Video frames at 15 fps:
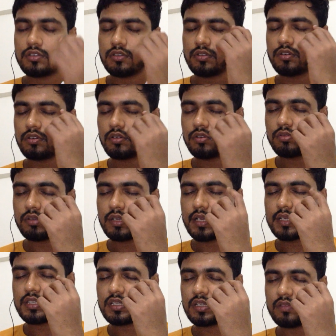So
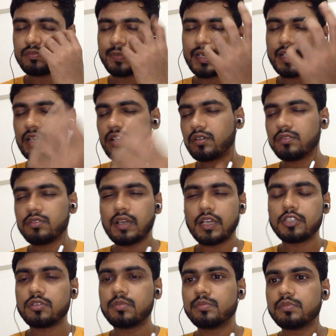it's better to
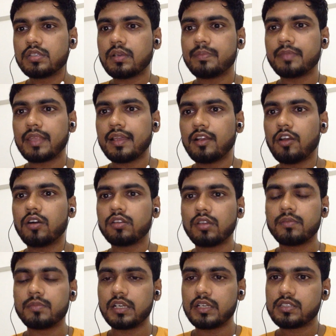assume something log
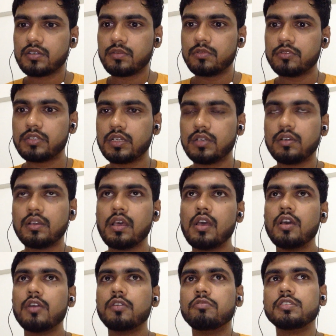normal distribution,
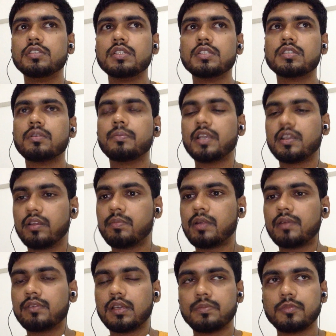which is geometric
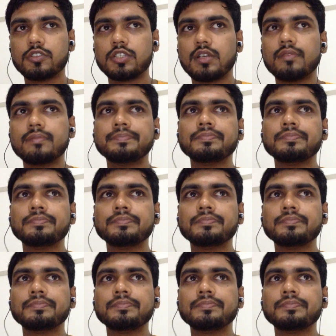Brownian motion.